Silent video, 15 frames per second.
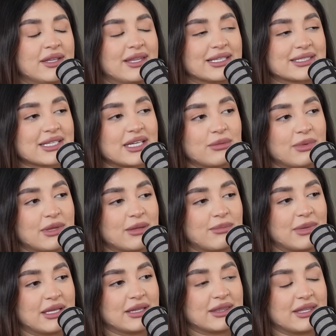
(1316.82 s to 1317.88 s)
that's going to be the
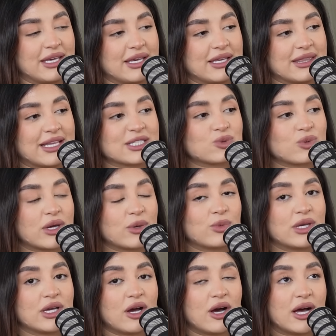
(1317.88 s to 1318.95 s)
main thing. That's why
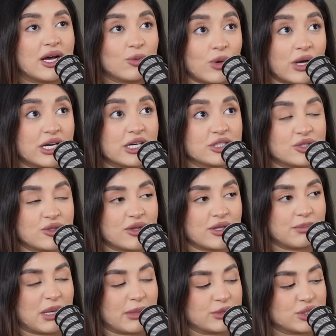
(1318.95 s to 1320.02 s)
we uh, wanted to do
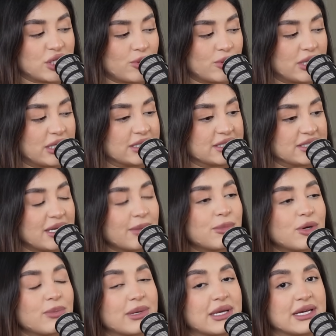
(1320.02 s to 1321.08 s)
the baby shower in
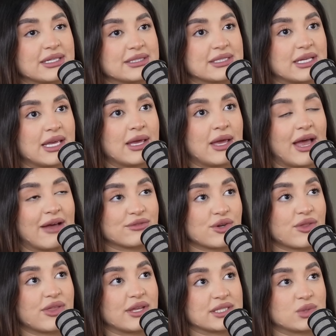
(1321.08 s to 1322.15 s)
December because
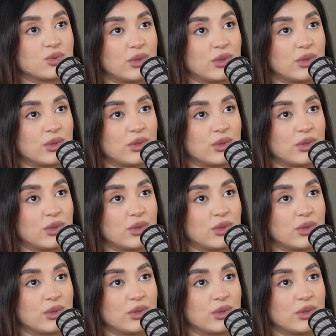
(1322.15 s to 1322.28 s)
after this